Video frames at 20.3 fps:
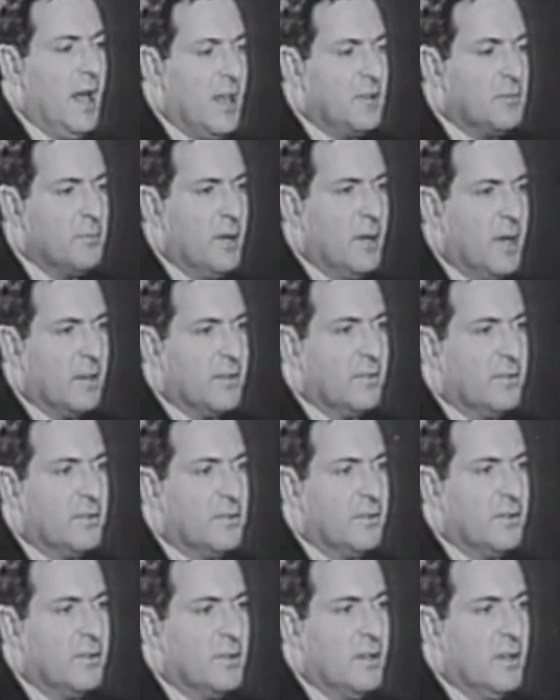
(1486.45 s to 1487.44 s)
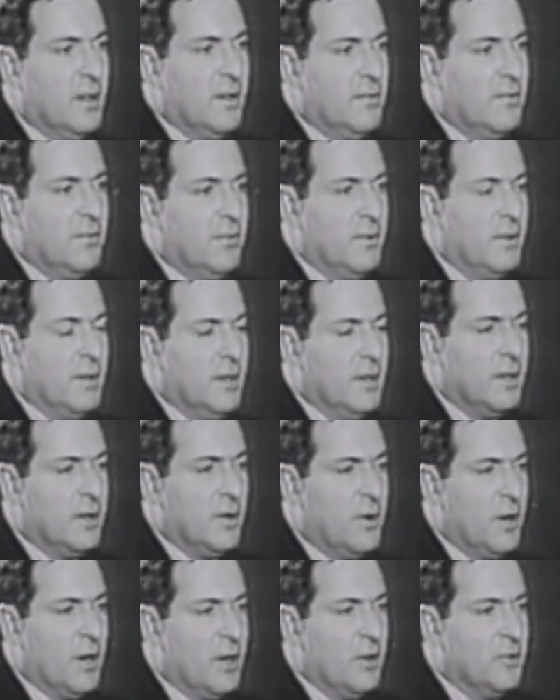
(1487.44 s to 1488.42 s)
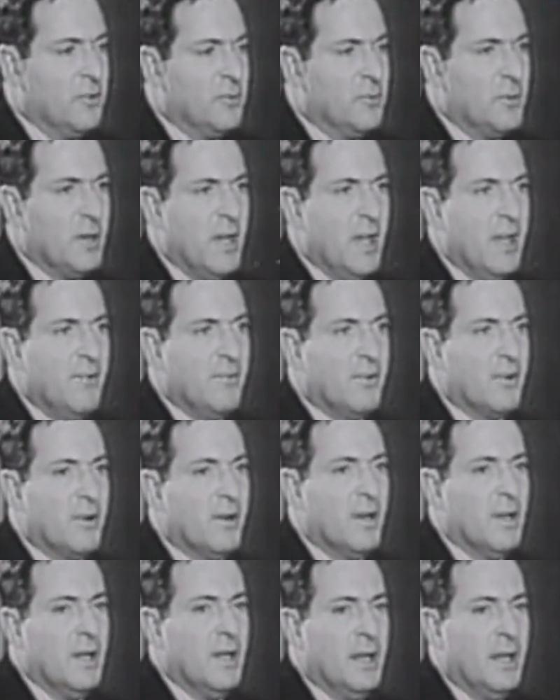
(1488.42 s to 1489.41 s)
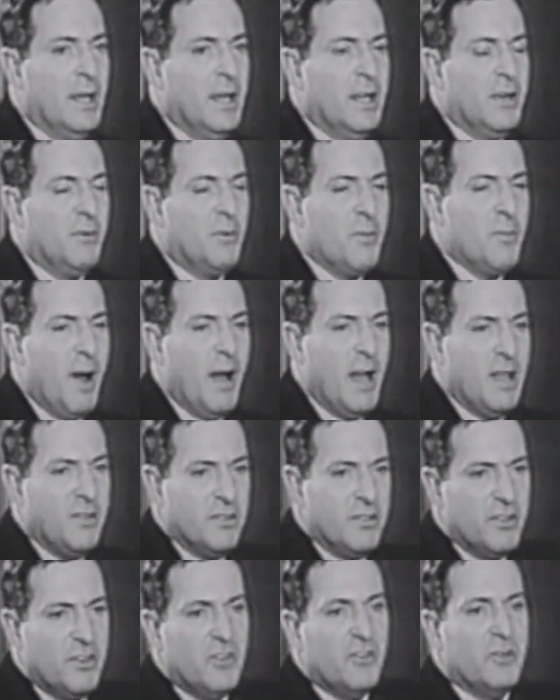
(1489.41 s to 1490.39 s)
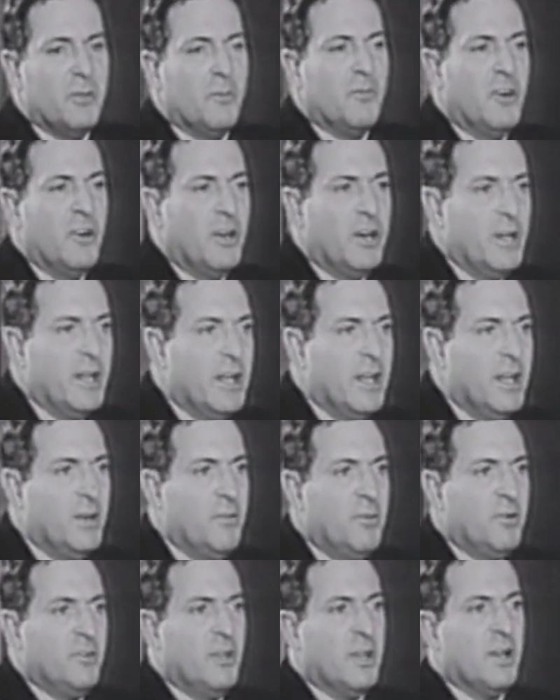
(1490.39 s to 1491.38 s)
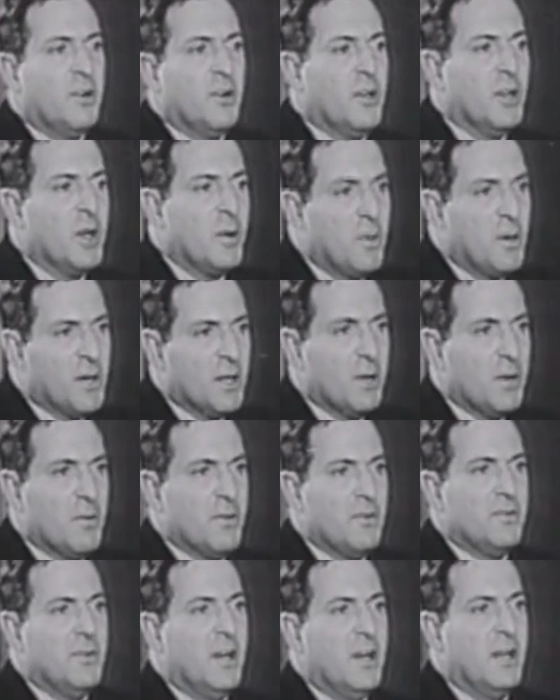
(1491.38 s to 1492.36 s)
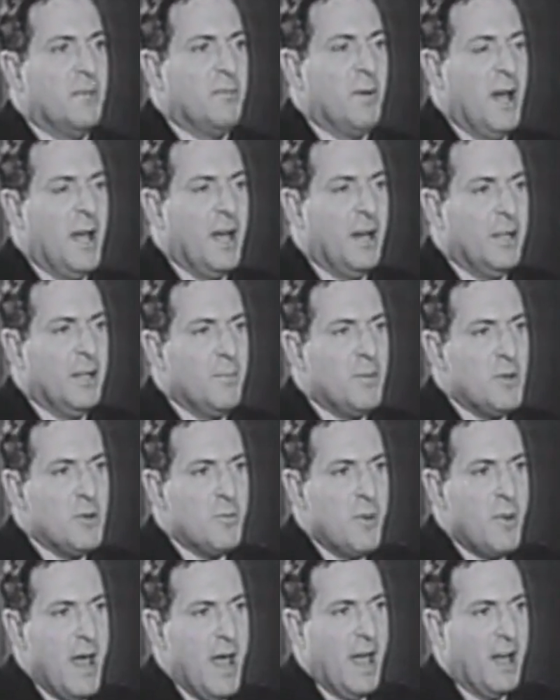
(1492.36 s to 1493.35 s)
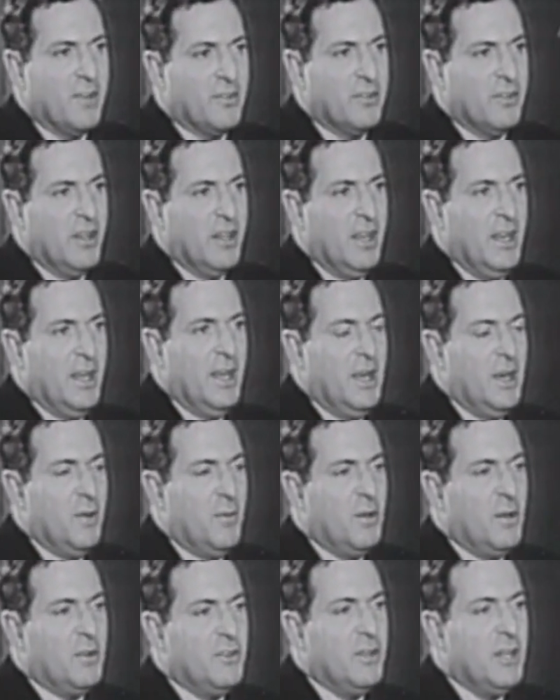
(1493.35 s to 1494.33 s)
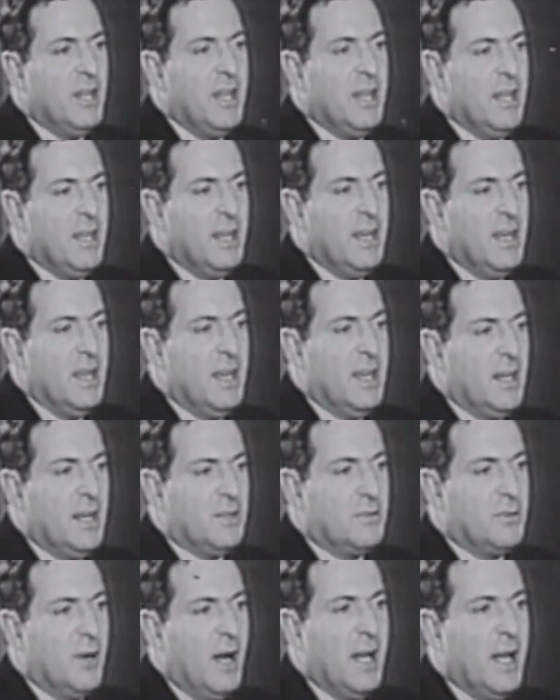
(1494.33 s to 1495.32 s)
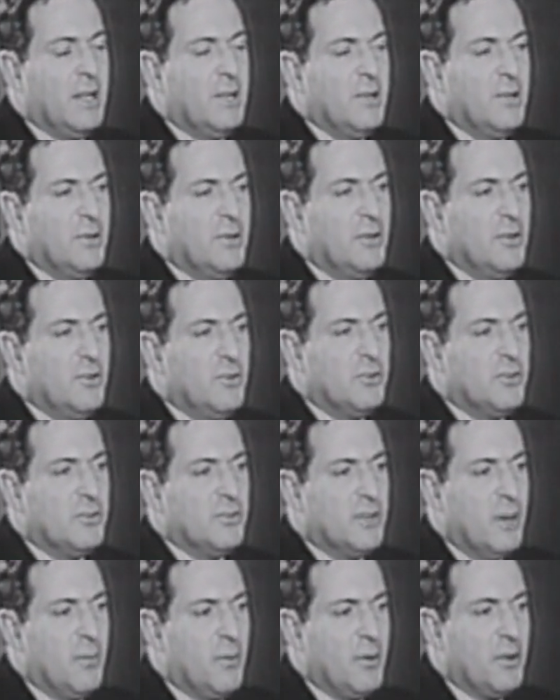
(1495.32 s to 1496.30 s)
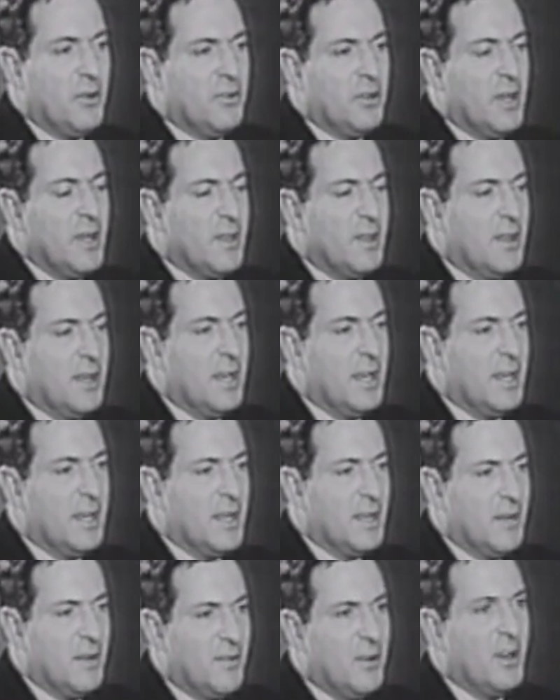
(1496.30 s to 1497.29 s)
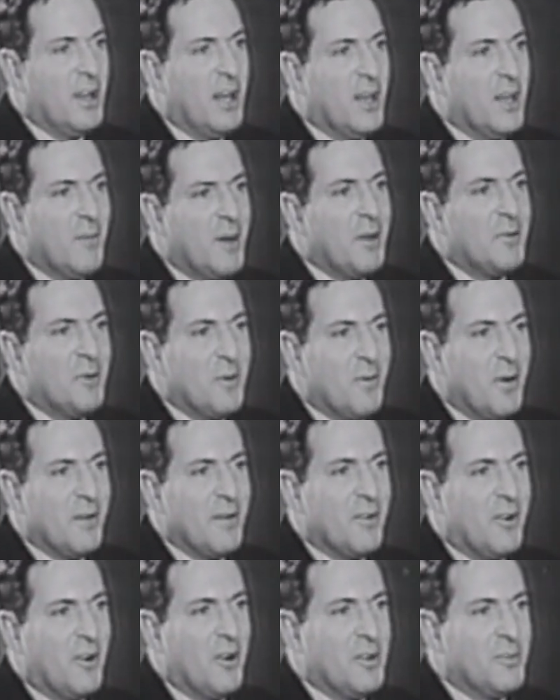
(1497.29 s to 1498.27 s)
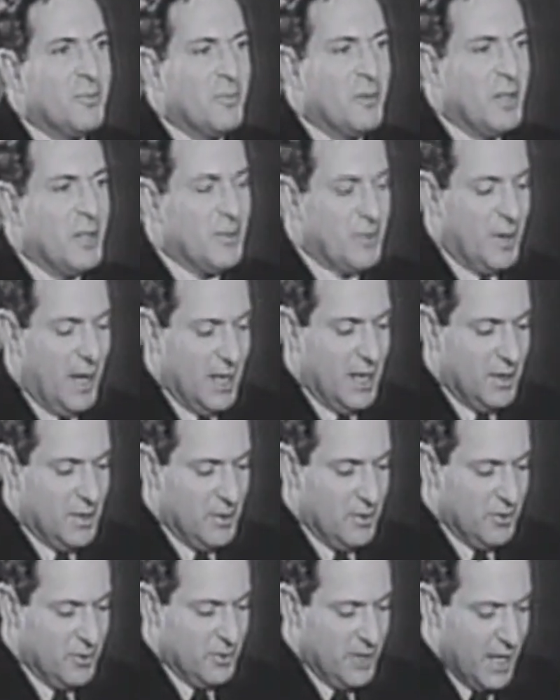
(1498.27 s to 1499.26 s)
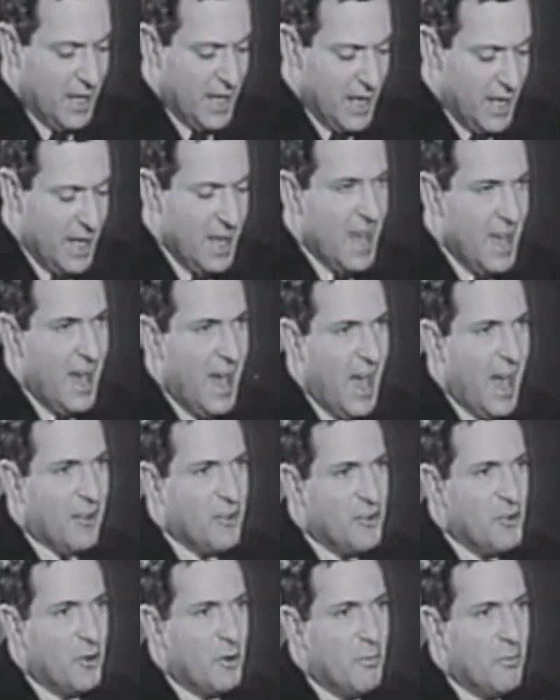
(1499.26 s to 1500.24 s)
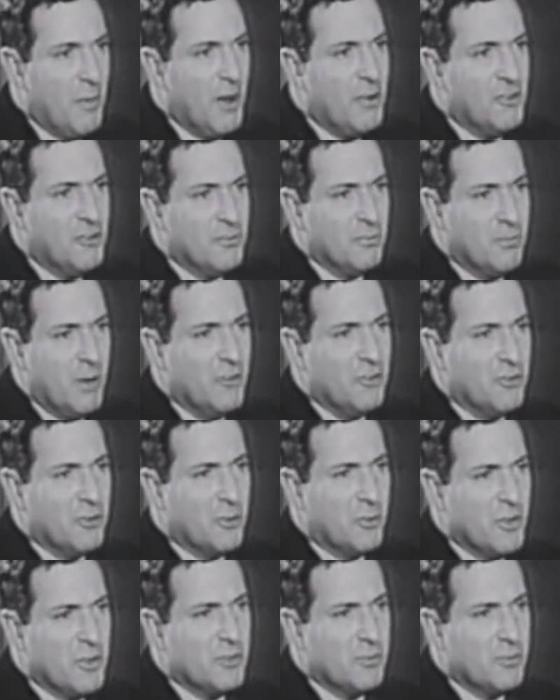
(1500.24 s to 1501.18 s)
aspects of the organism's behavior, it reminds us of some very interesting early work that was done by L.W. Max, in which he tried to do somewhat the same thing in a very elementary way, of course, when he tried to study actual muscle